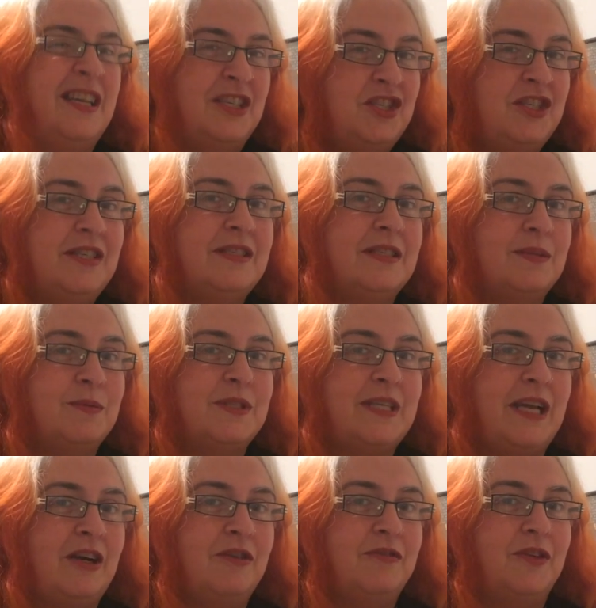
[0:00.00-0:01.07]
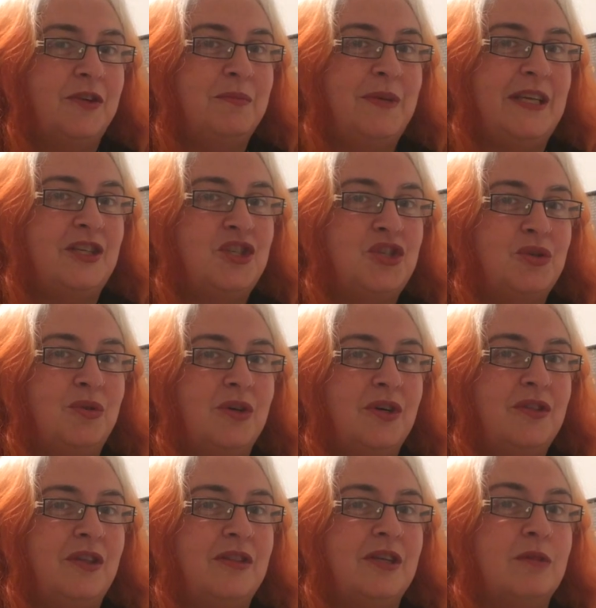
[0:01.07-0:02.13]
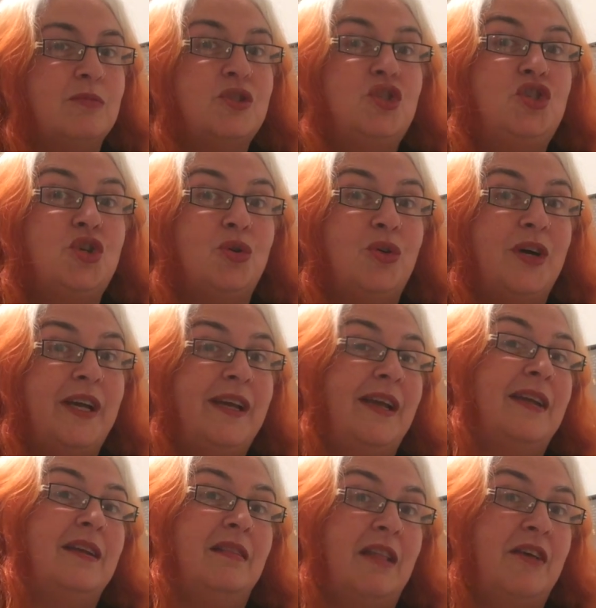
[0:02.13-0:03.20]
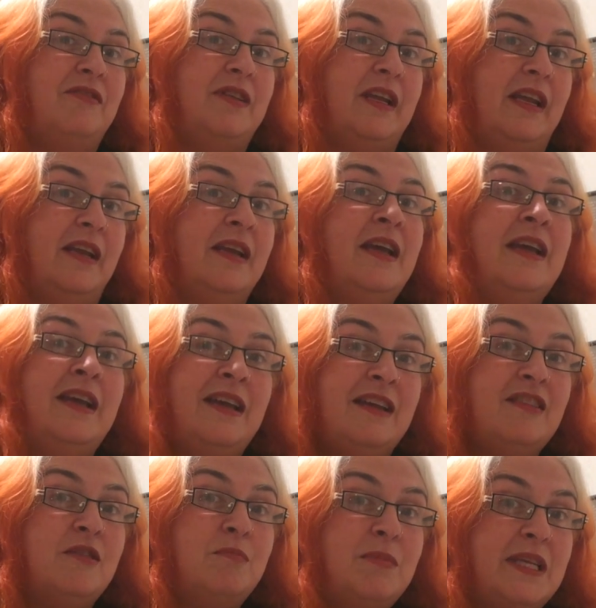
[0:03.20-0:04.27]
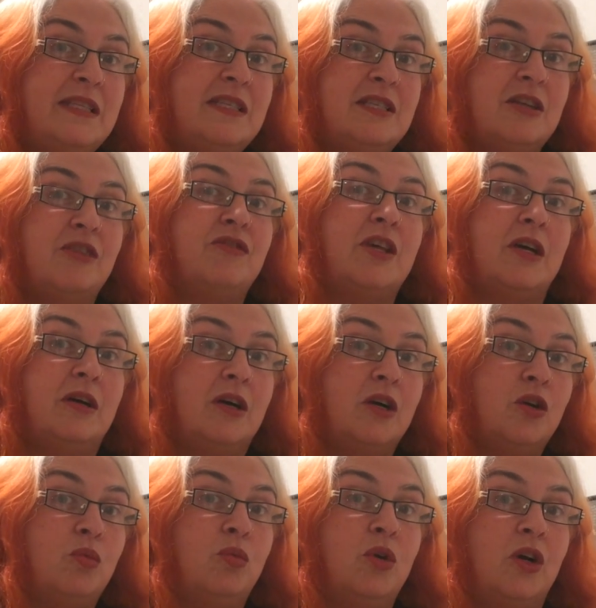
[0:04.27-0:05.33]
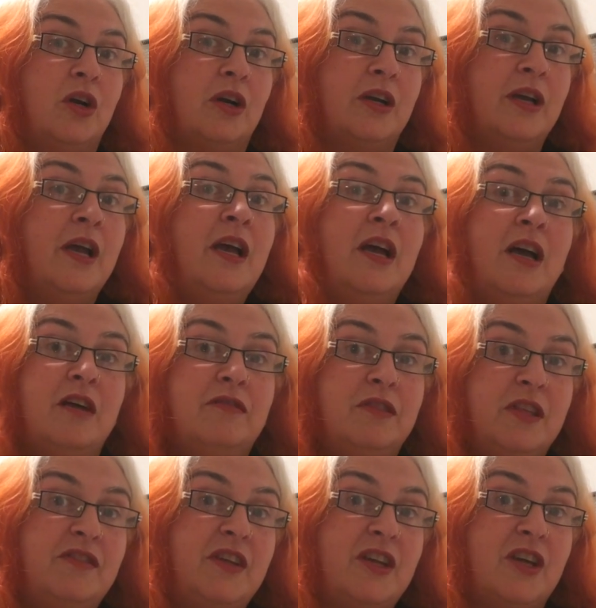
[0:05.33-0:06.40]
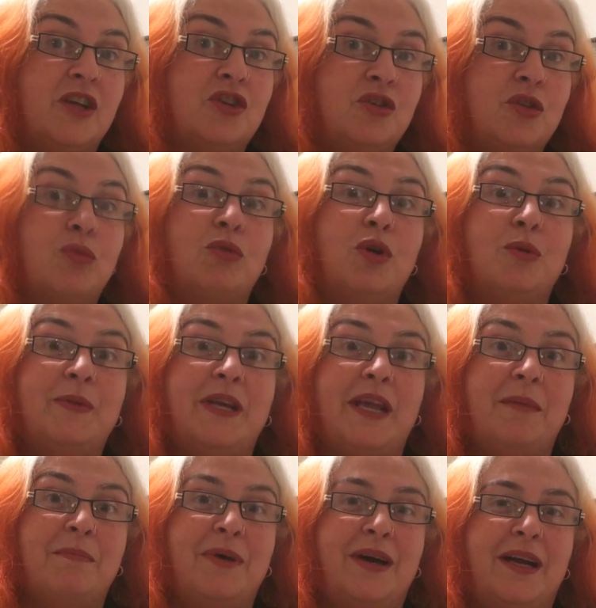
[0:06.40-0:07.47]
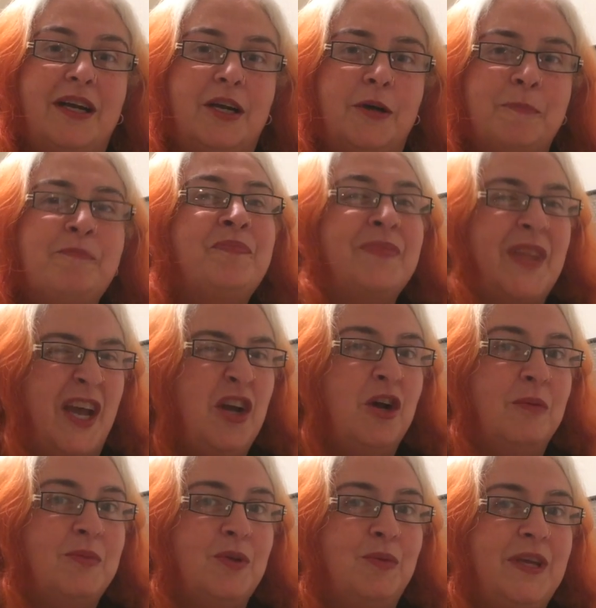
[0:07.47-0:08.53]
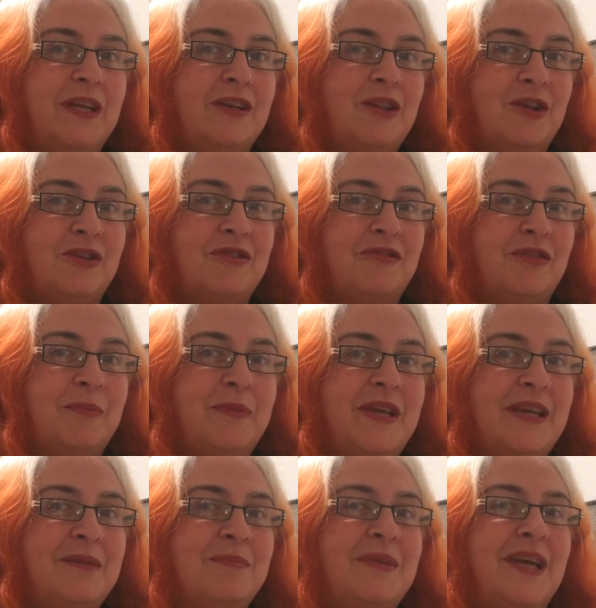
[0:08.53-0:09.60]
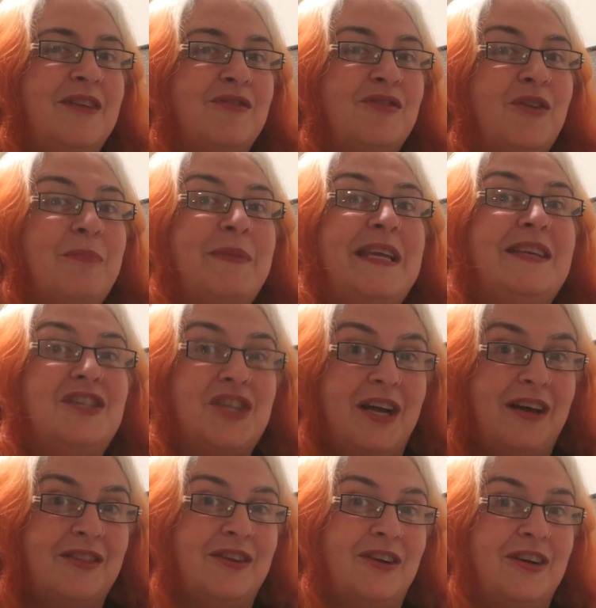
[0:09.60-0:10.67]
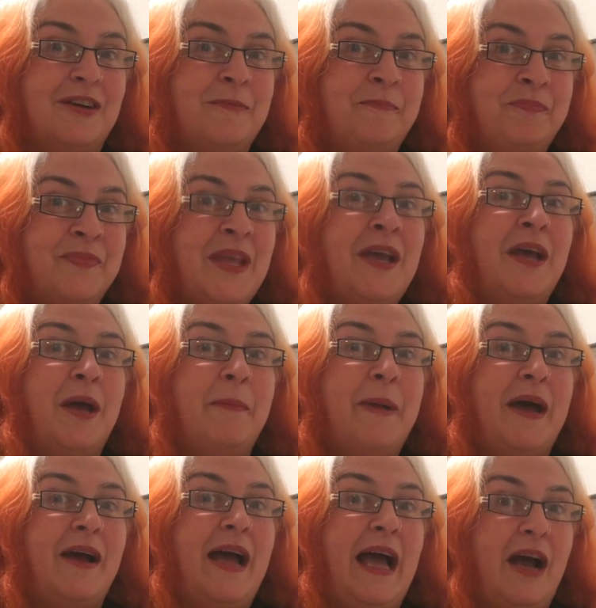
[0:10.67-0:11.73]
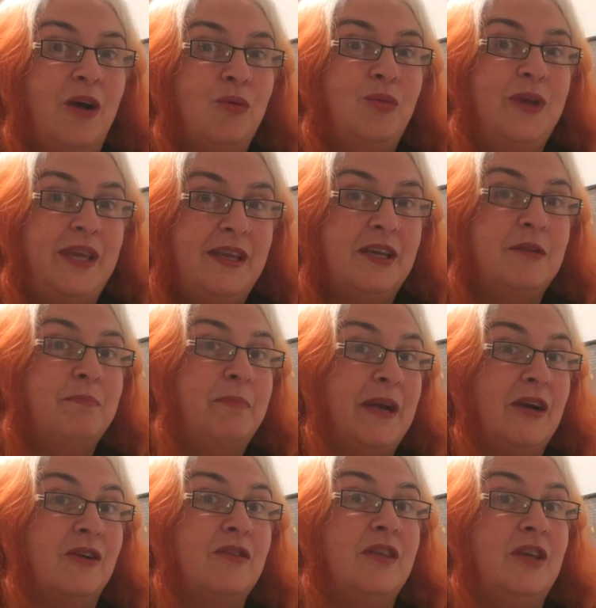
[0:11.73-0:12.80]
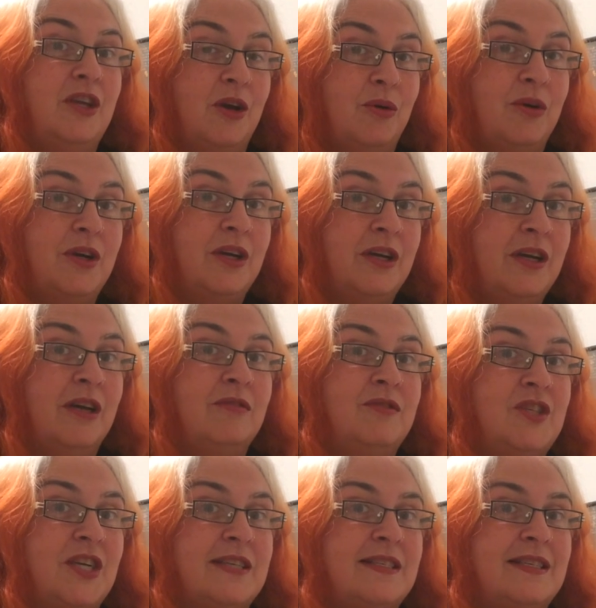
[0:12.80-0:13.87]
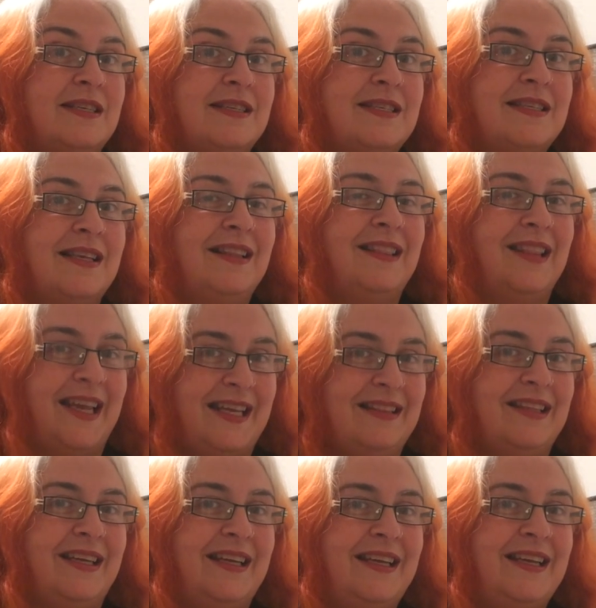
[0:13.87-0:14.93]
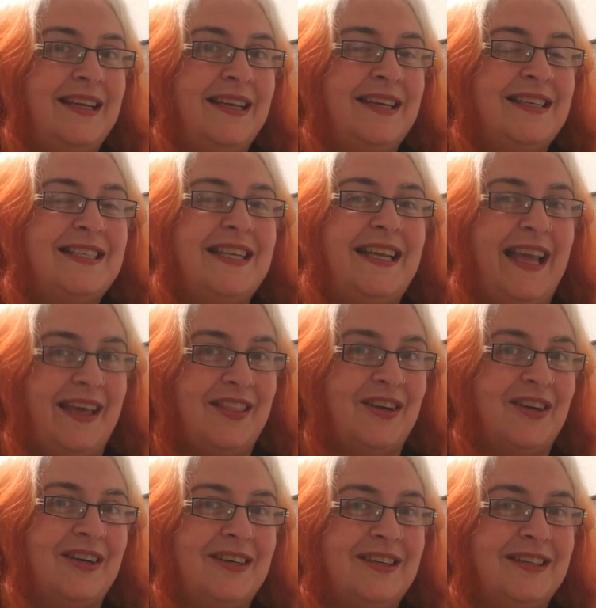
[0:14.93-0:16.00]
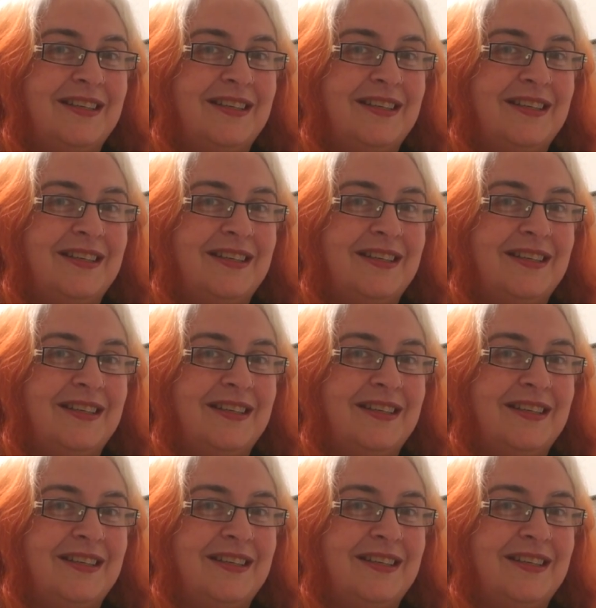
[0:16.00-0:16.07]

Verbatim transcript: Jesus was careful to make sure that there was joy and levity in the midst of the hard work of living under the Roman Empire. I hope that we can learn from him and from each other about how we can bear the yoke of justice lightly together.